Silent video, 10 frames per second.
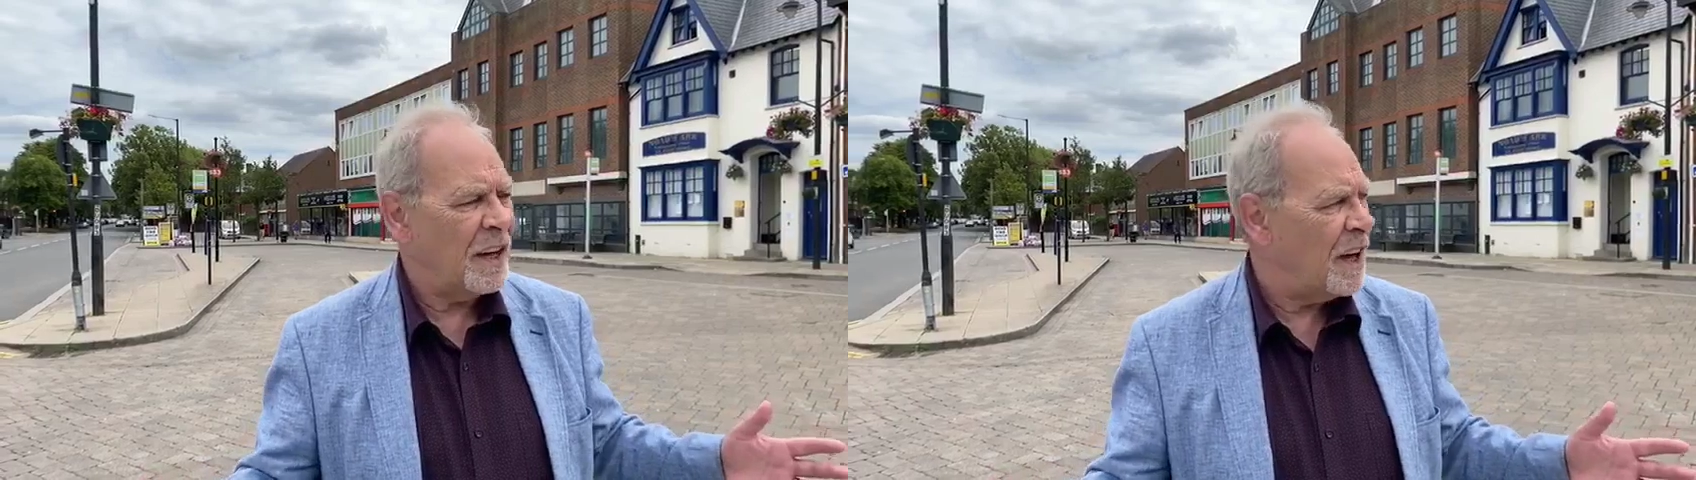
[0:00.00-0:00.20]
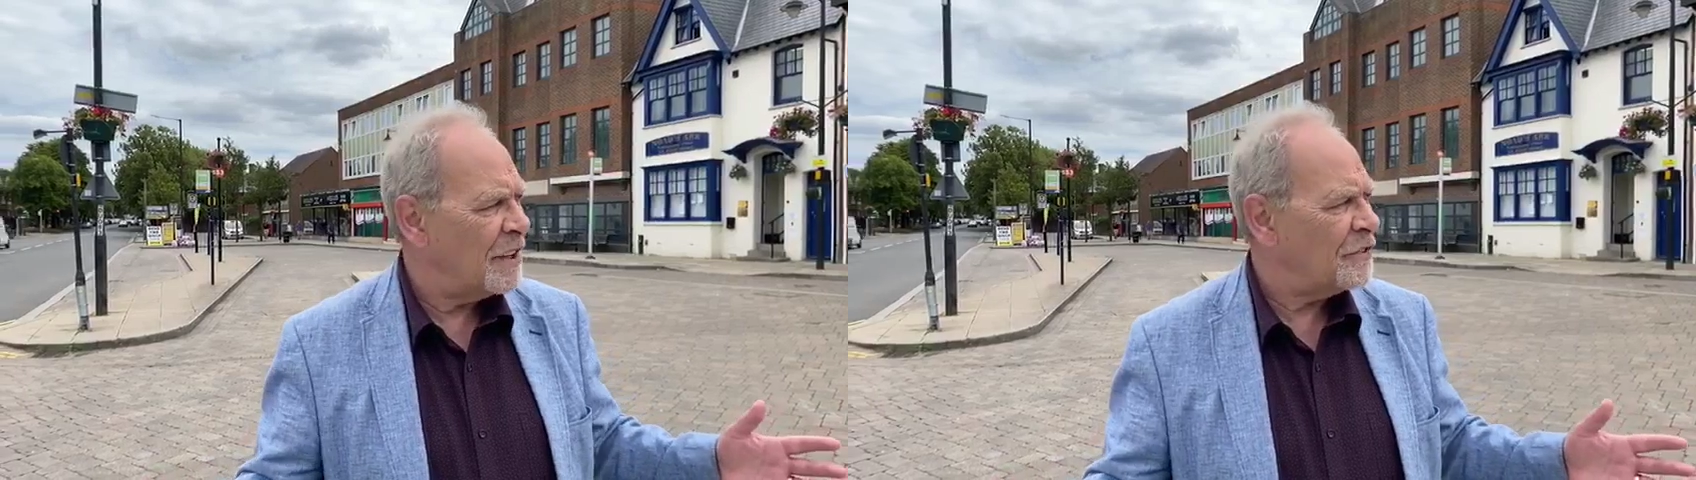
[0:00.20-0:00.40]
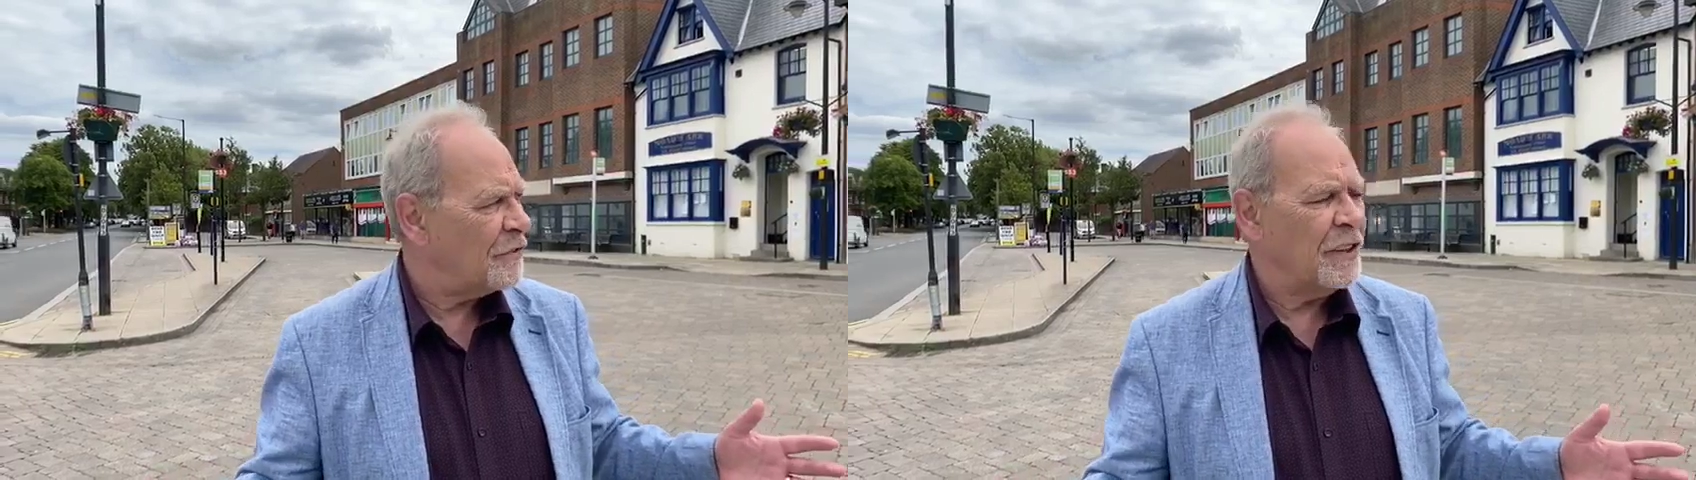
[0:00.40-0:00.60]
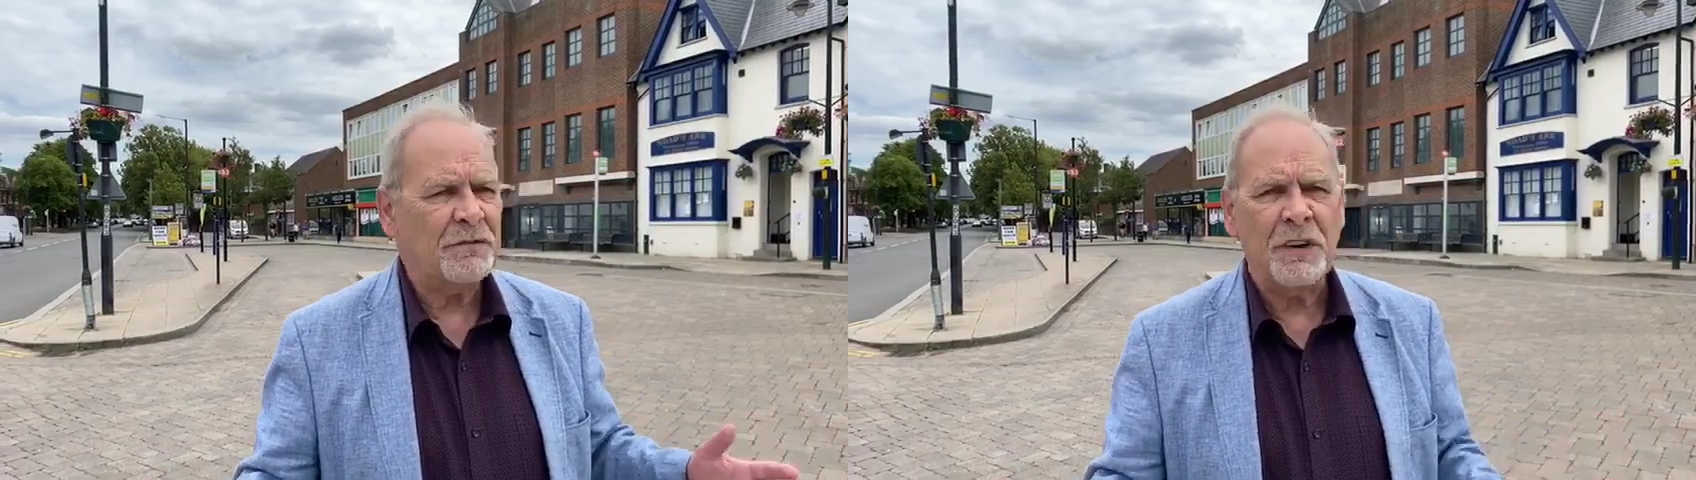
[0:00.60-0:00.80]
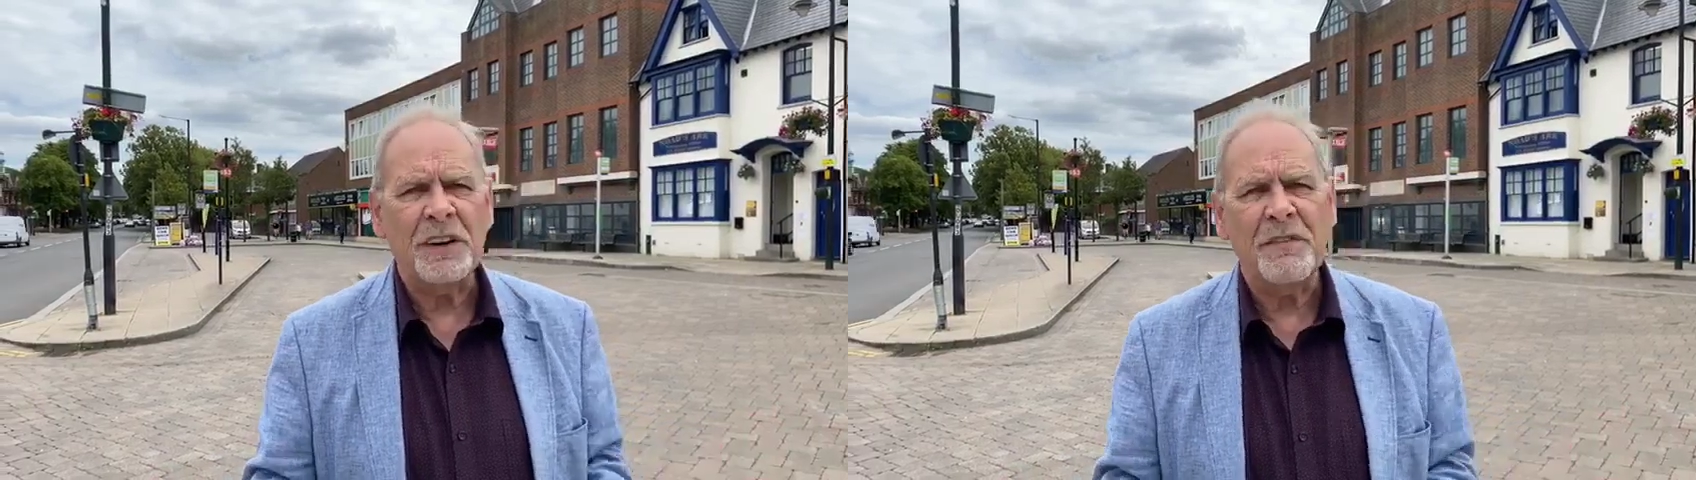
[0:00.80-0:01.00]
High Street
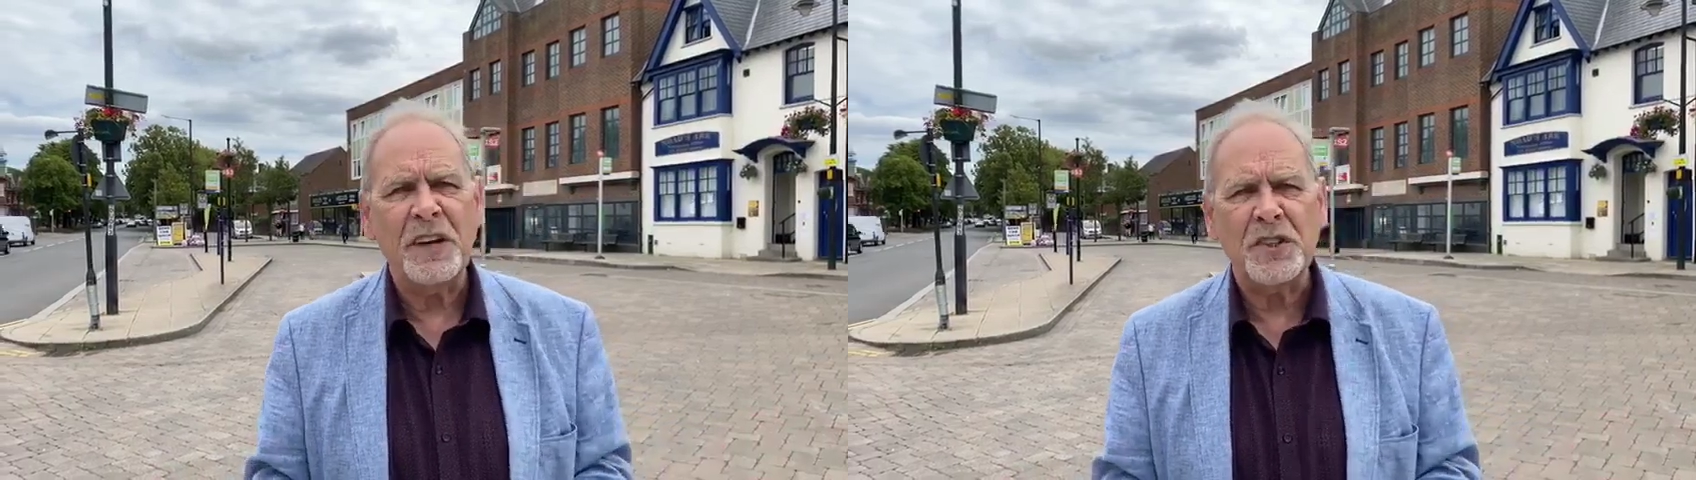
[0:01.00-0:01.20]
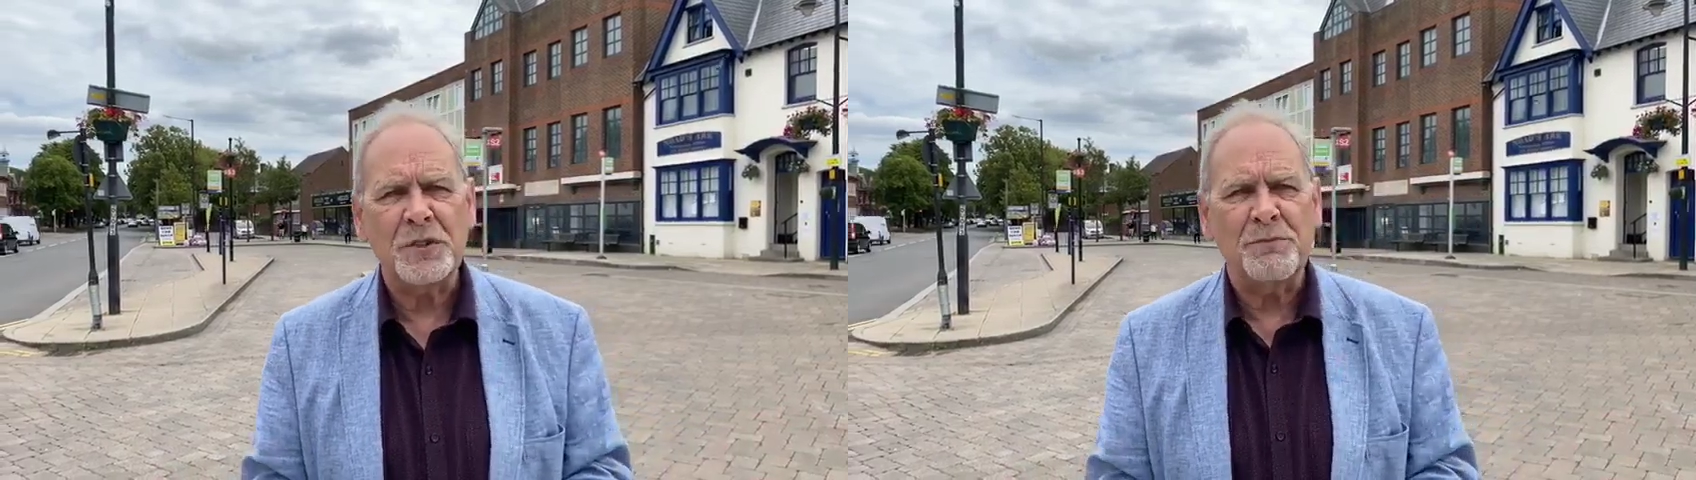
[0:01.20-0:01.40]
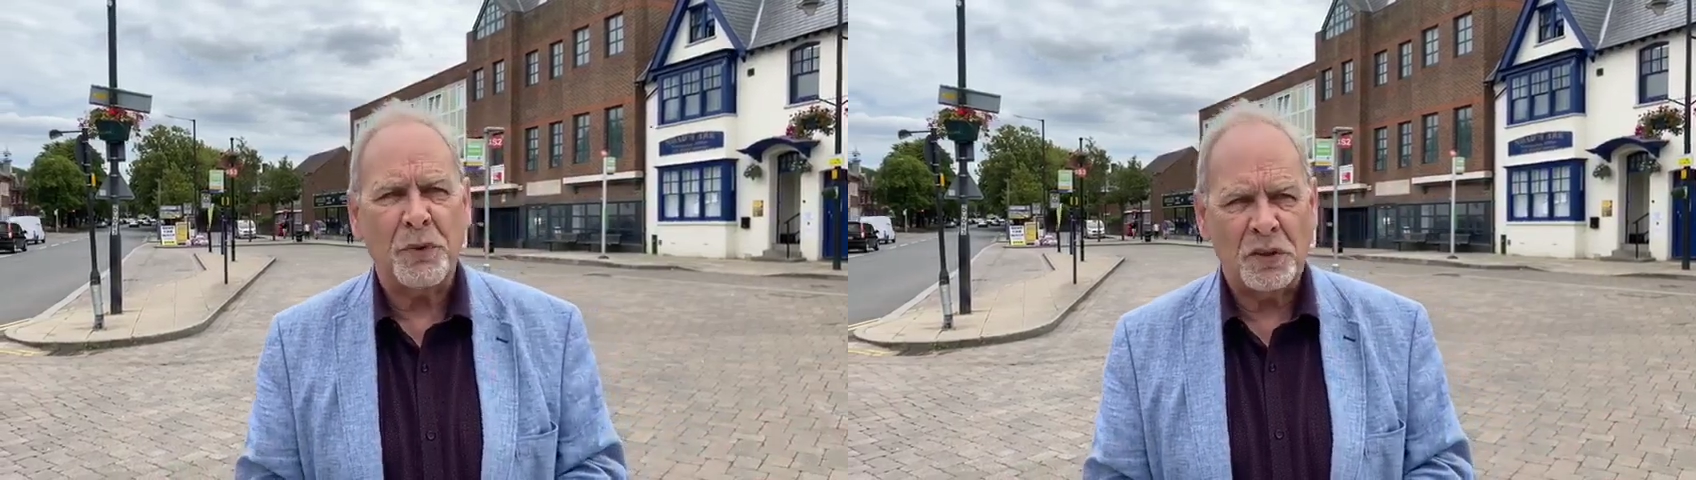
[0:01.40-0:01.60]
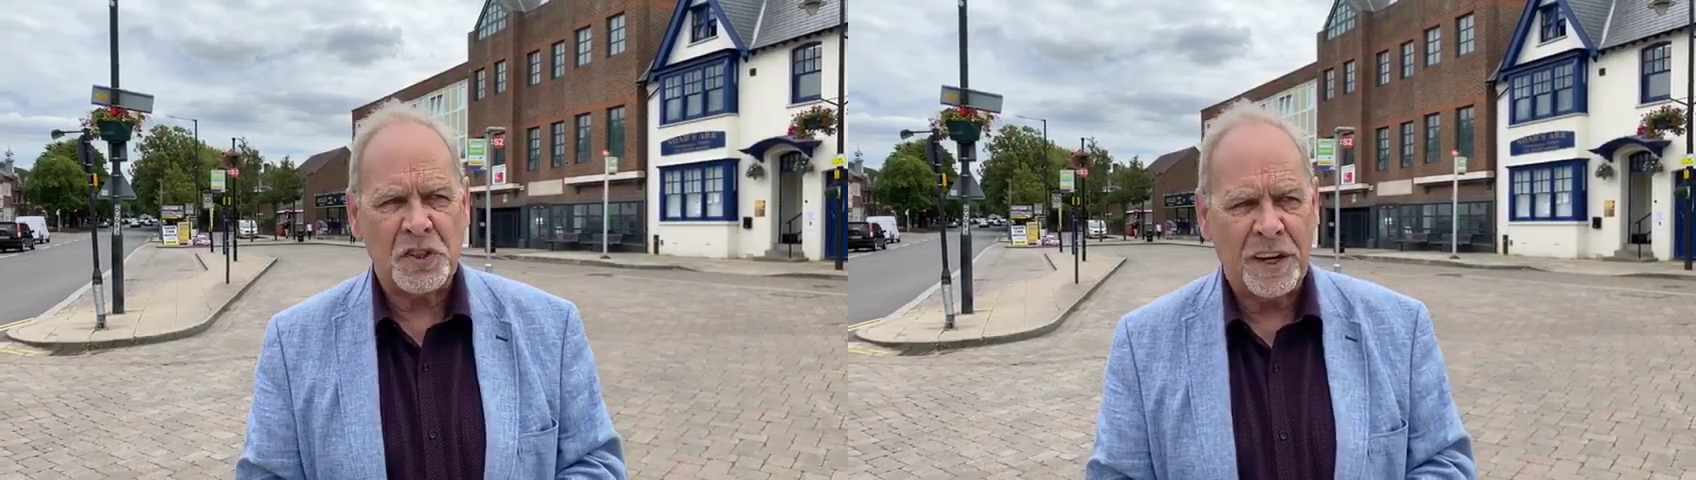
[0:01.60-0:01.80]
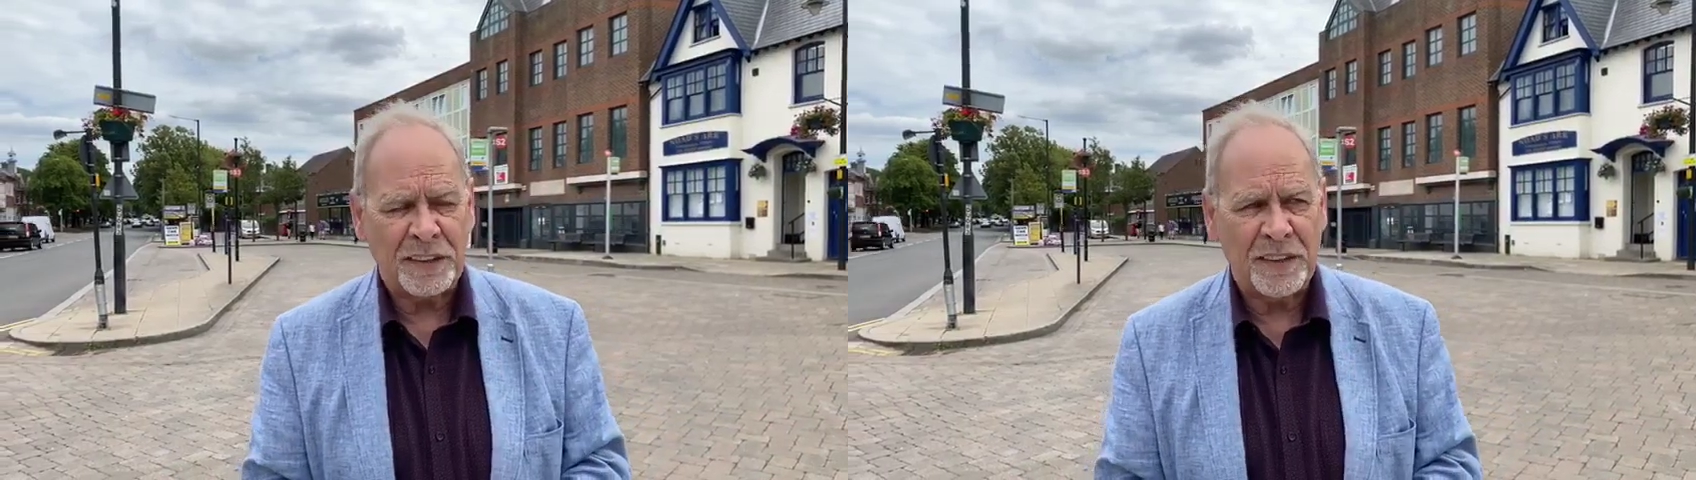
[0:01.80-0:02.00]
renovation
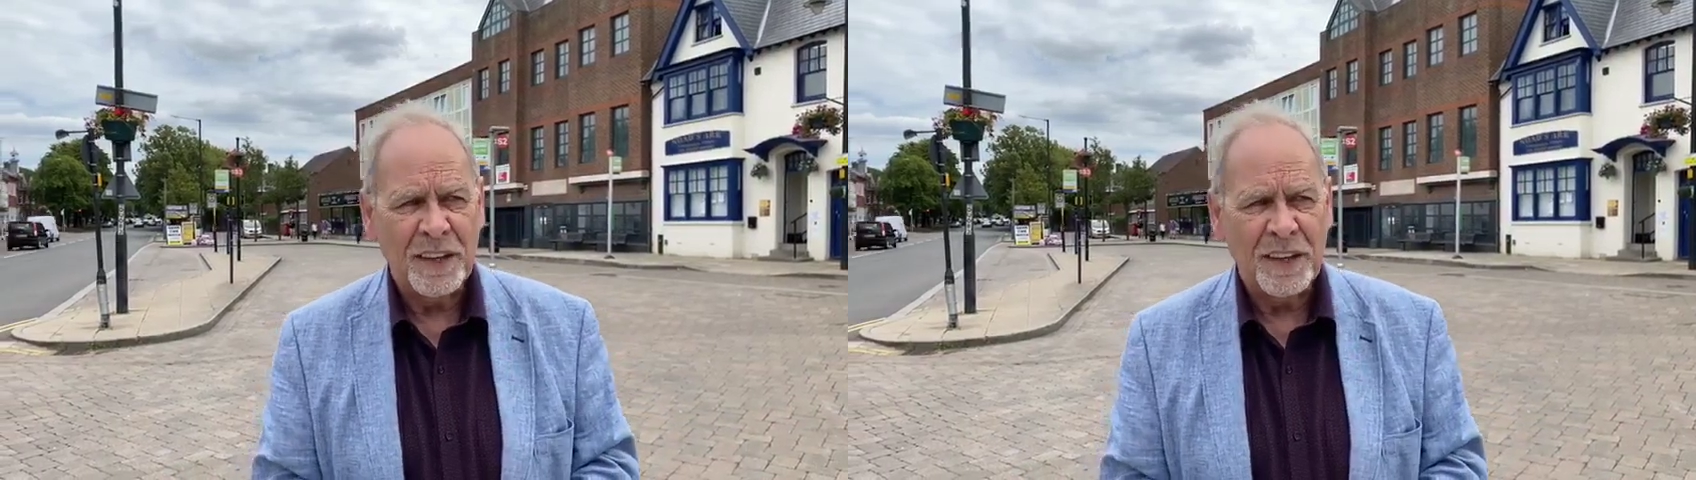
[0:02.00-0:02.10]
project.